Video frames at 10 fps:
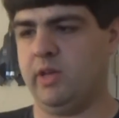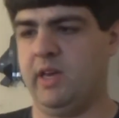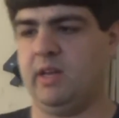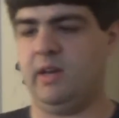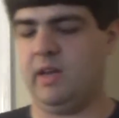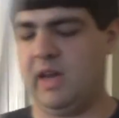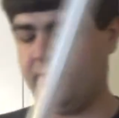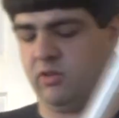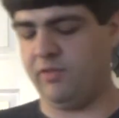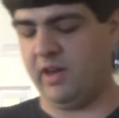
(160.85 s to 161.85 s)
and
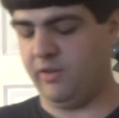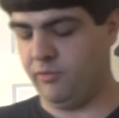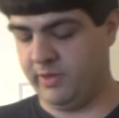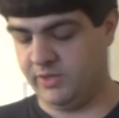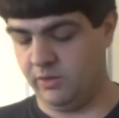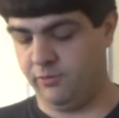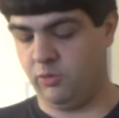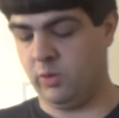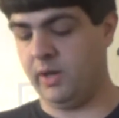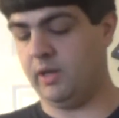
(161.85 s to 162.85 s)
after I've had it for myself
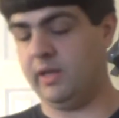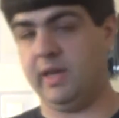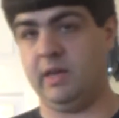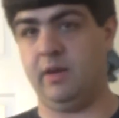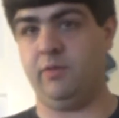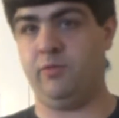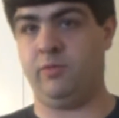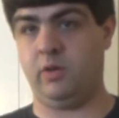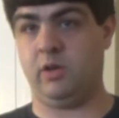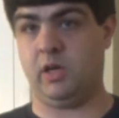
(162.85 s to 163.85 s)
for a while and have
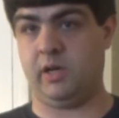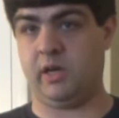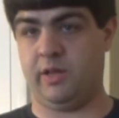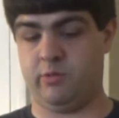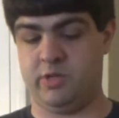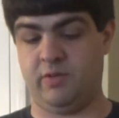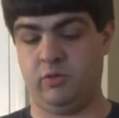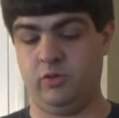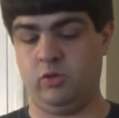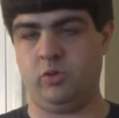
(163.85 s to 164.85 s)
gone through
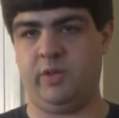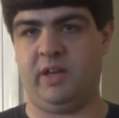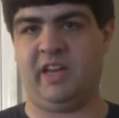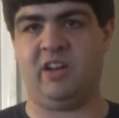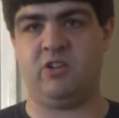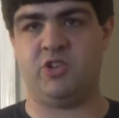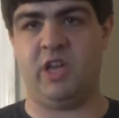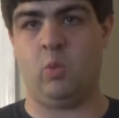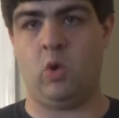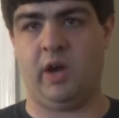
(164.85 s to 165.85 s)
several duels with it, I can
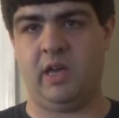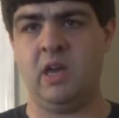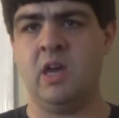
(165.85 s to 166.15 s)
understand why.